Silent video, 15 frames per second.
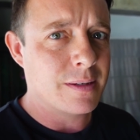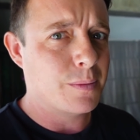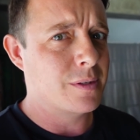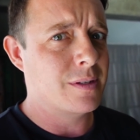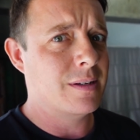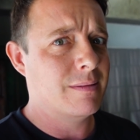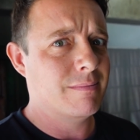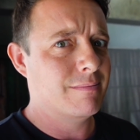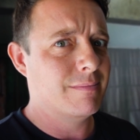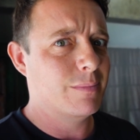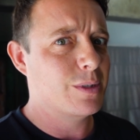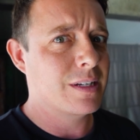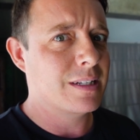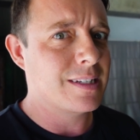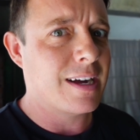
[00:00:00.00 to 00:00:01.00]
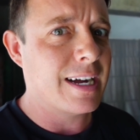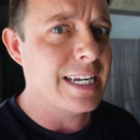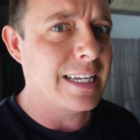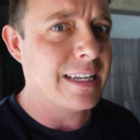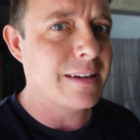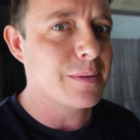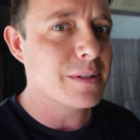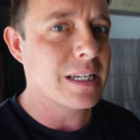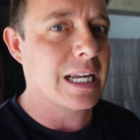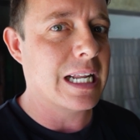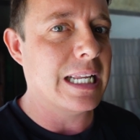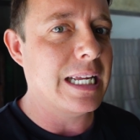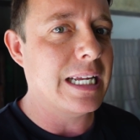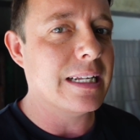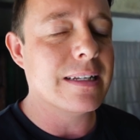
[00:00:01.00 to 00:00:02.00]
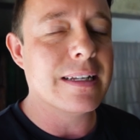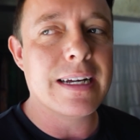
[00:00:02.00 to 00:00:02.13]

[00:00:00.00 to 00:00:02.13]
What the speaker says: it wasn't tidy and it wasn't clean.